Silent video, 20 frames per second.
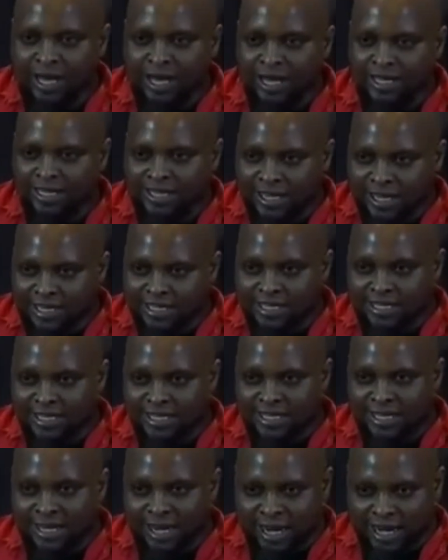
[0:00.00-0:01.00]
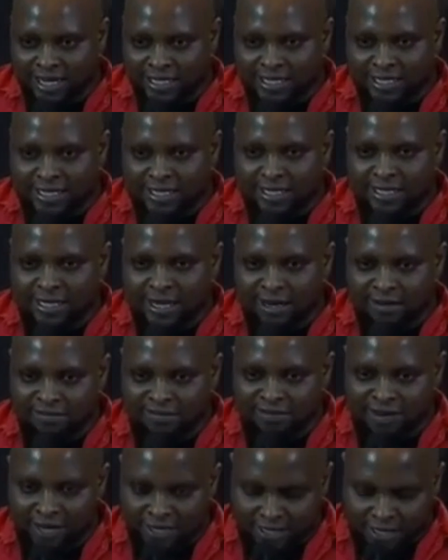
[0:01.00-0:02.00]
the electricity
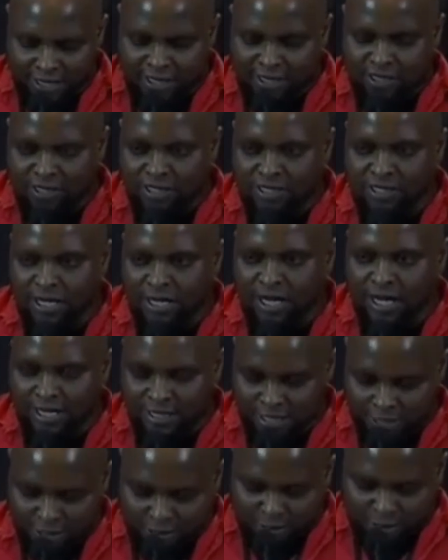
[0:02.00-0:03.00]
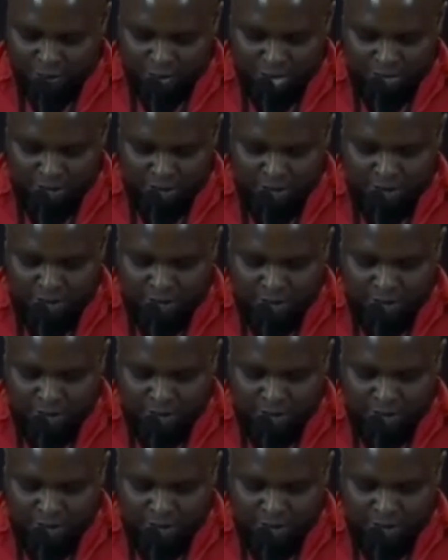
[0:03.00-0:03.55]
crisis confronting society.